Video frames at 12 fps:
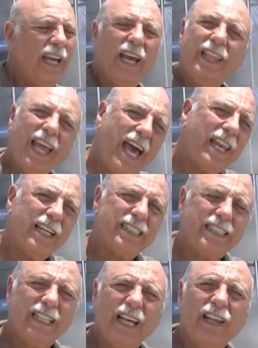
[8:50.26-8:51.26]
And that
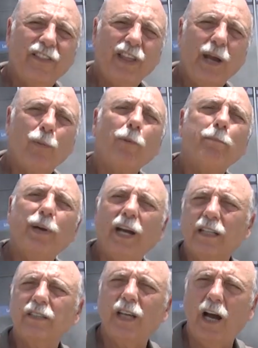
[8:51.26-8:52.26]
is, they were
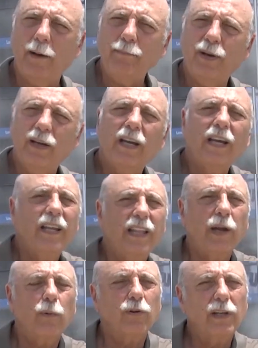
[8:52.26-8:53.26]
picked up,
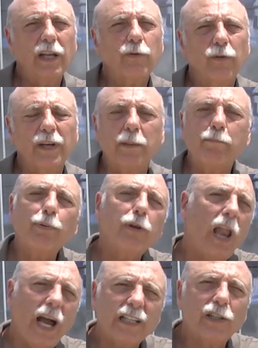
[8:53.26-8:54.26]
they were literally
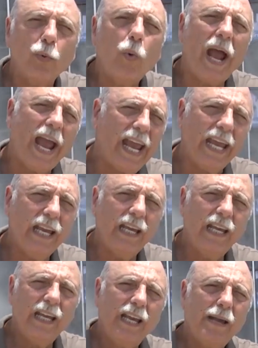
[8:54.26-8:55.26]
plucked away
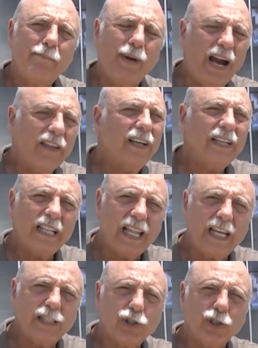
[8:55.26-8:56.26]
by the
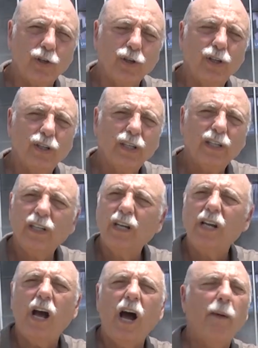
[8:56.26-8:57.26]
glacier
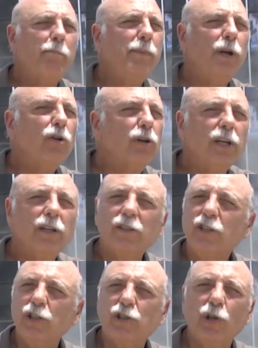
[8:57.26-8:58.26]
1 million
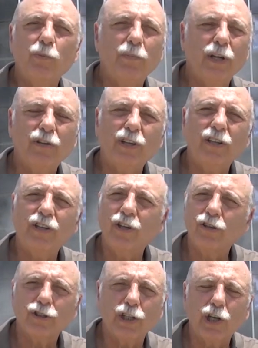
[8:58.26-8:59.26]
to 2 million
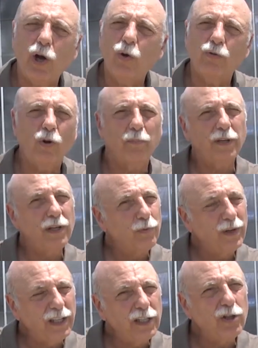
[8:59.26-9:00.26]
years ago. Nobody
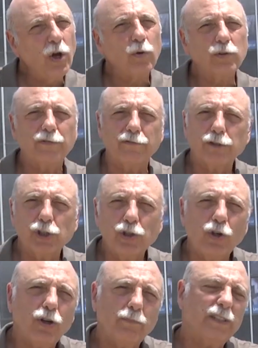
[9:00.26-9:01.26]
really knows for
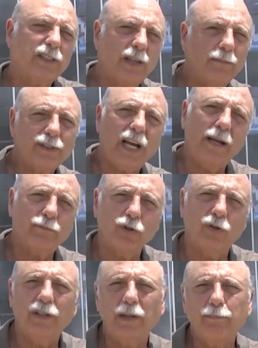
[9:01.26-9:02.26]
sure, but sometime
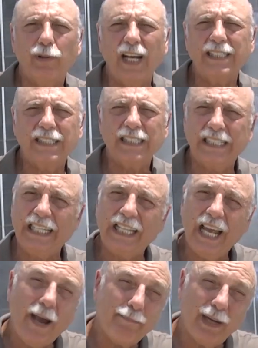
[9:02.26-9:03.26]
during the
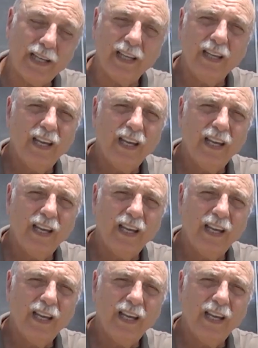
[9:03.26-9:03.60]
Pleistocene epoch,